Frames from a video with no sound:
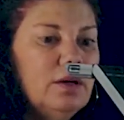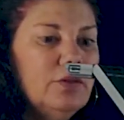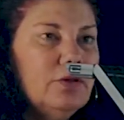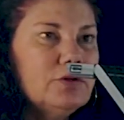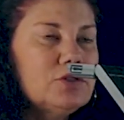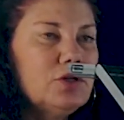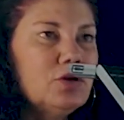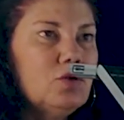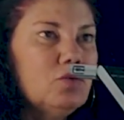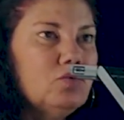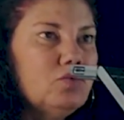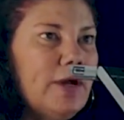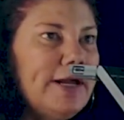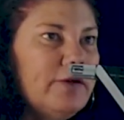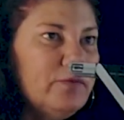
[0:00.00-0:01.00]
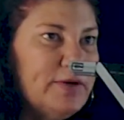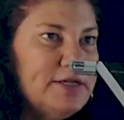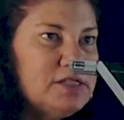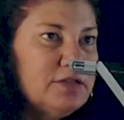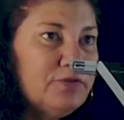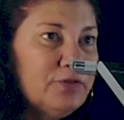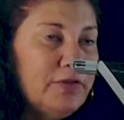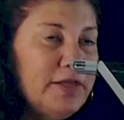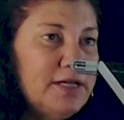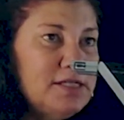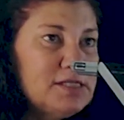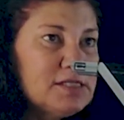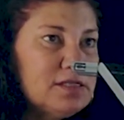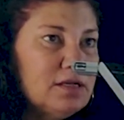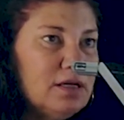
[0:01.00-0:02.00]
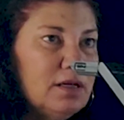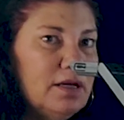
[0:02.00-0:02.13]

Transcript: There's a great reason for this,